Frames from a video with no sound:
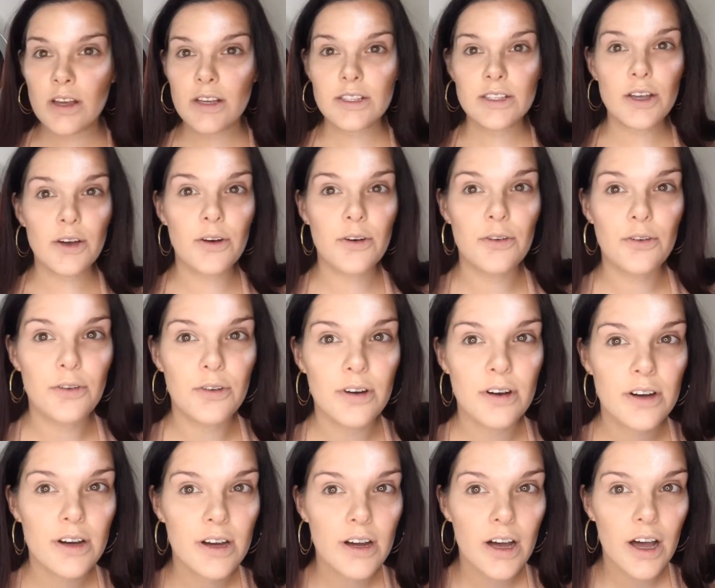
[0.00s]
So
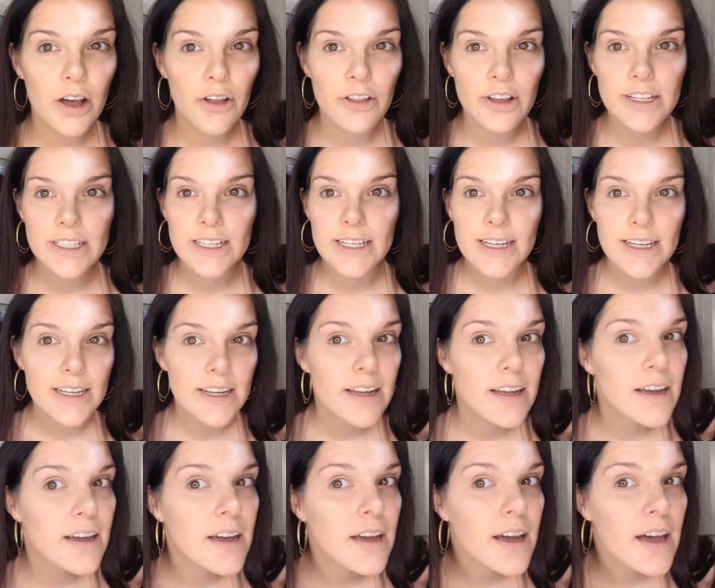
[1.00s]
I only did
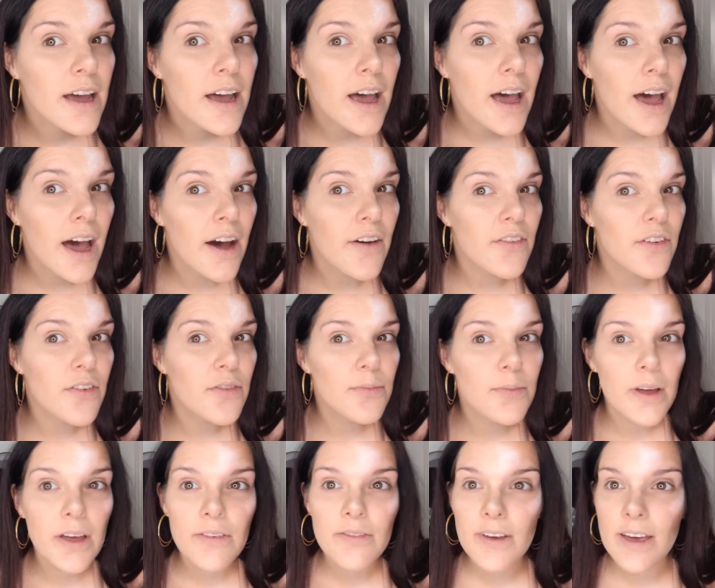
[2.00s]
half of
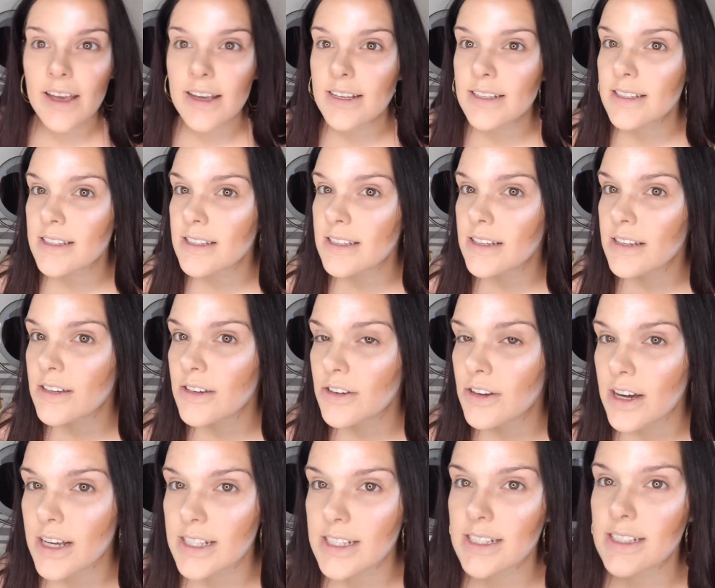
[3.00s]
my face,
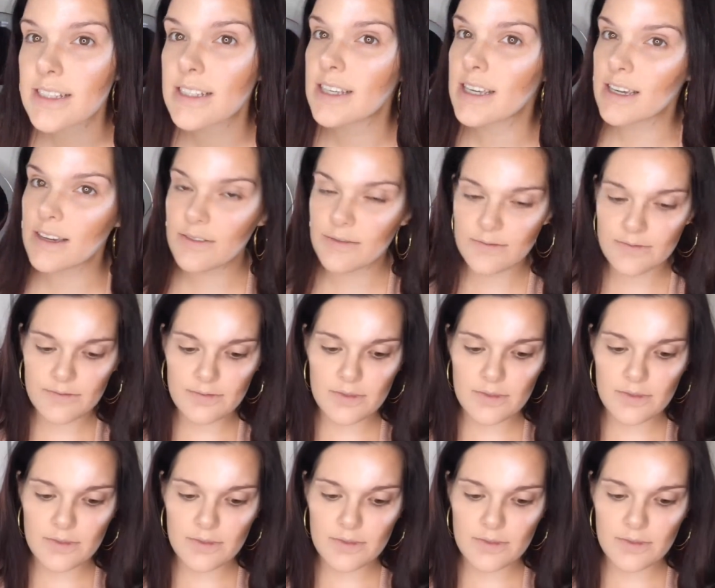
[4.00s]
you guys can see.